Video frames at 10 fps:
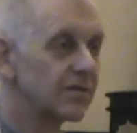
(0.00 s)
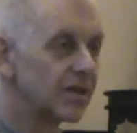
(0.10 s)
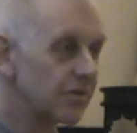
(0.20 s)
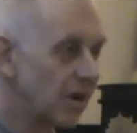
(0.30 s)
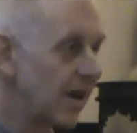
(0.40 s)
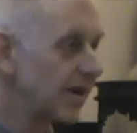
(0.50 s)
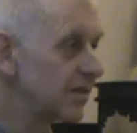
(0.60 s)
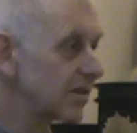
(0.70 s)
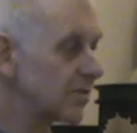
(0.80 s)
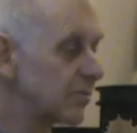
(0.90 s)
Narayan
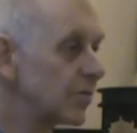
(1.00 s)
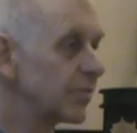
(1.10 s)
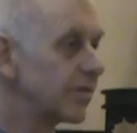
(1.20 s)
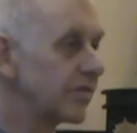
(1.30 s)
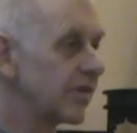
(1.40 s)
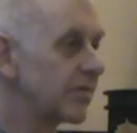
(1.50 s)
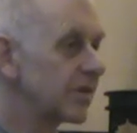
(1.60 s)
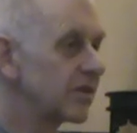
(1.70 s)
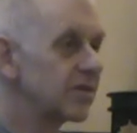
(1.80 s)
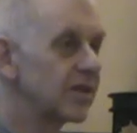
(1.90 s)
at the moment of death
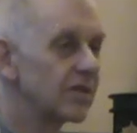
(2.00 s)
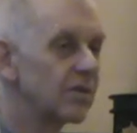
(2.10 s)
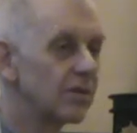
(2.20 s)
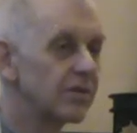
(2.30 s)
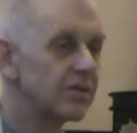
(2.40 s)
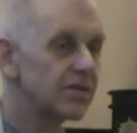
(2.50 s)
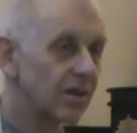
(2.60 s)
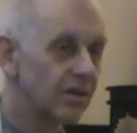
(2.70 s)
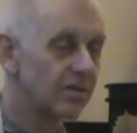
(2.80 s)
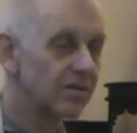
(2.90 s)
because he had called his
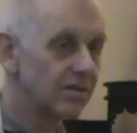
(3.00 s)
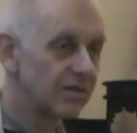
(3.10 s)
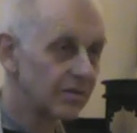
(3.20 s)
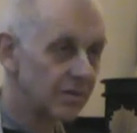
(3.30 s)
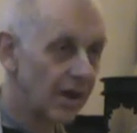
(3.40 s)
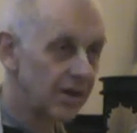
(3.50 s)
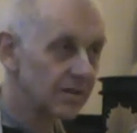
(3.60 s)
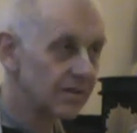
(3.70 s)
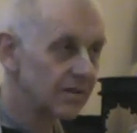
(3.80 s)
son Narayan.